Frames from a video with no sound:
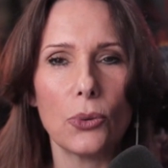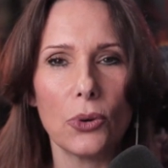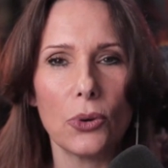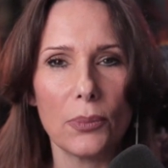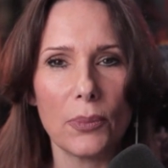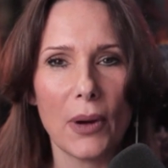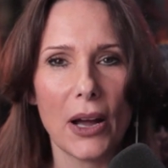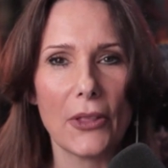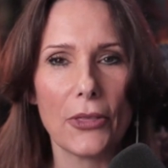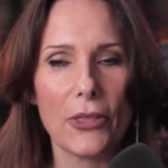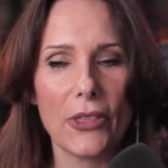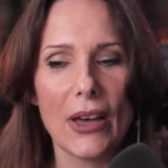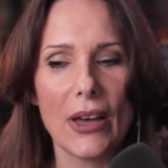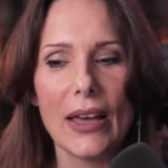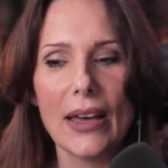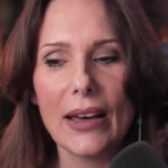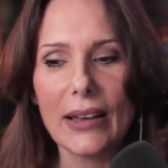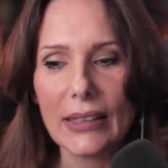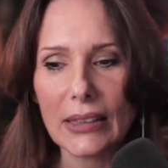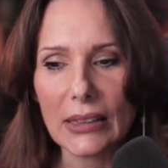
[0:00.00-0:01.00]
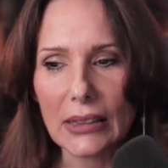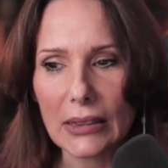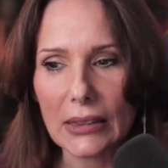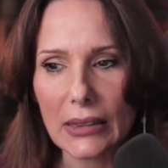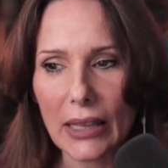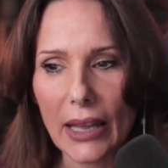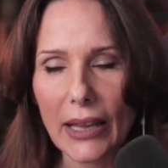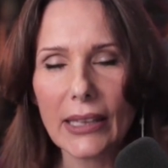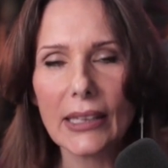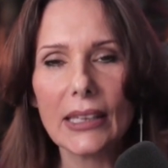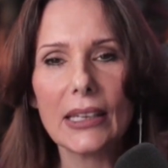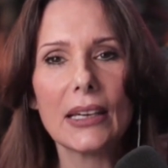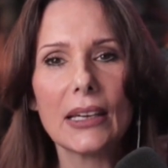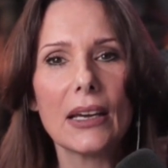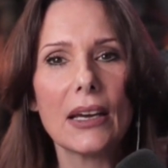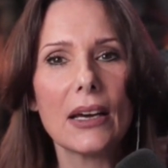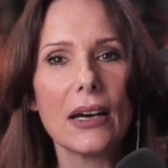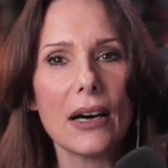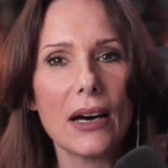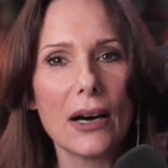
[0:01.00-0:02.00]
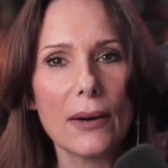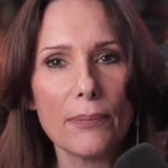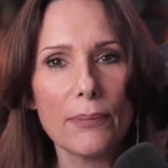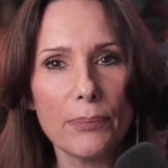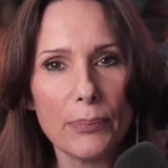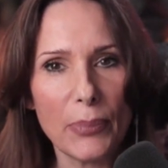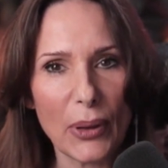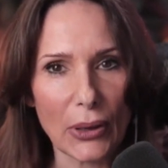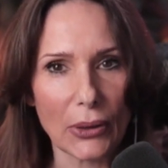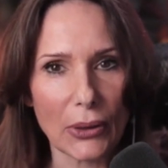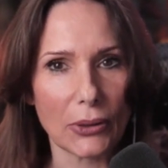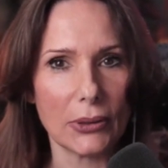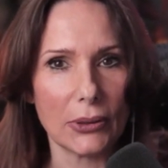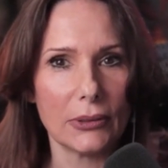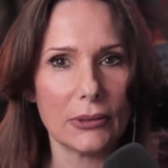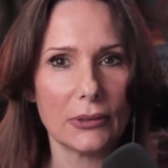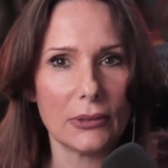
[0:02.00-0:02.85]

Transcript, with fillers: month like a bill.